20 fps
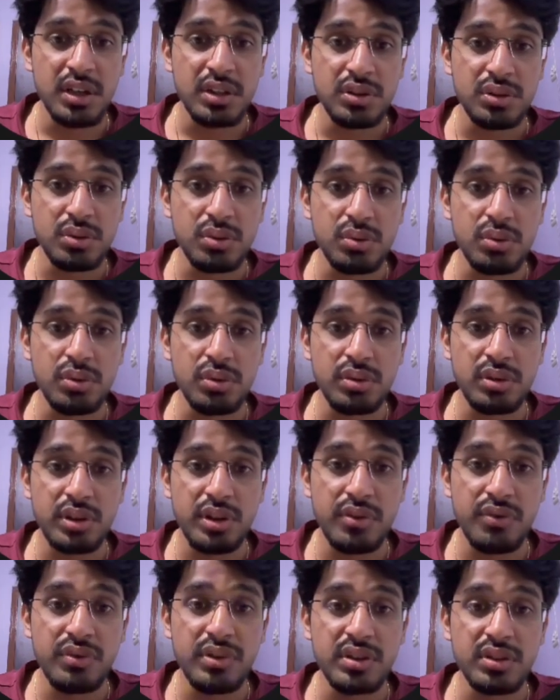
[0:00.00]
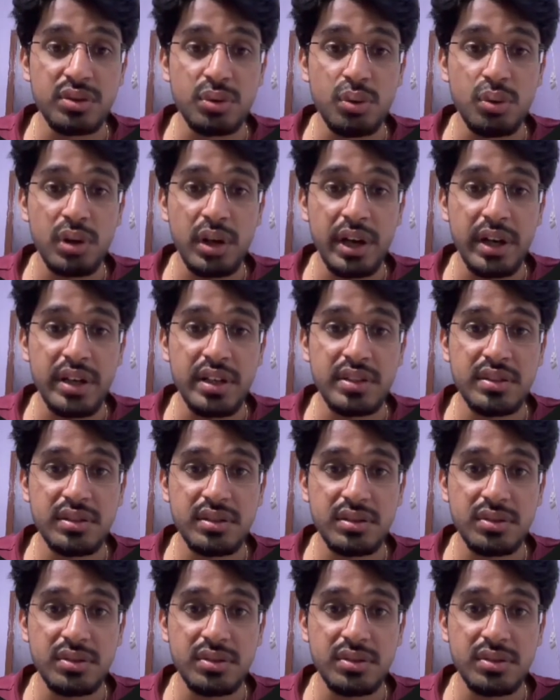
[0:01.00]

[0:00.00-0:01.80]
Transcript: So if this role IDs,